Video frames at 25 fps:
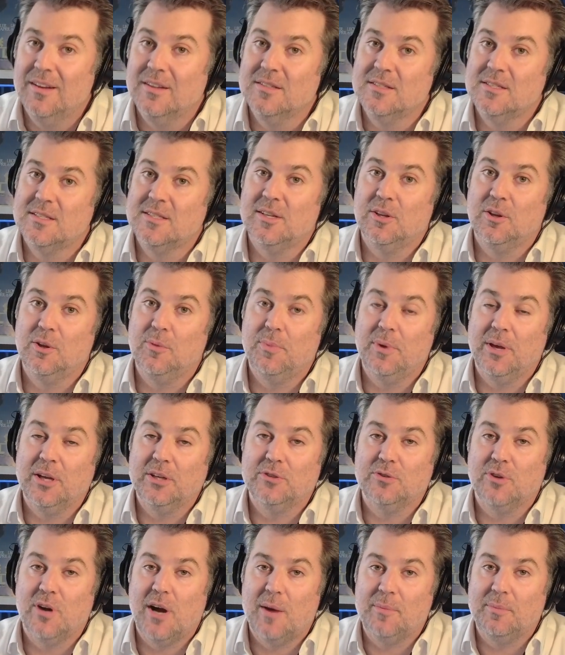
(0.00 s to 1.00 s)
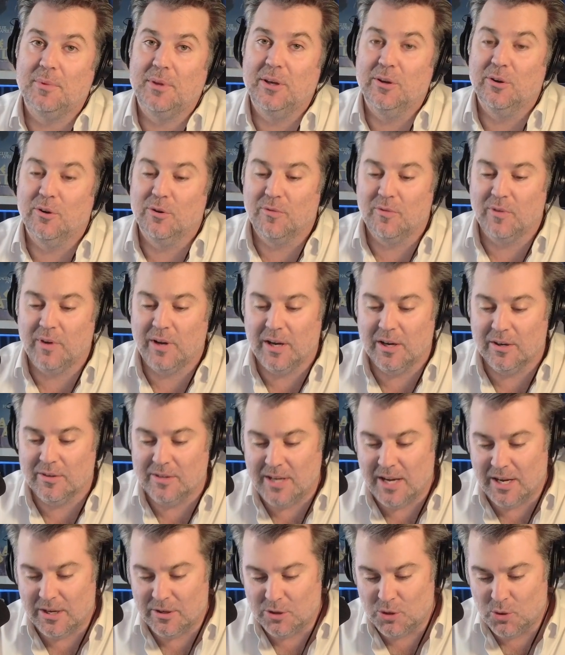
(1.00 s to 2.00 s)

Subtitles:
still a big drop year over year, down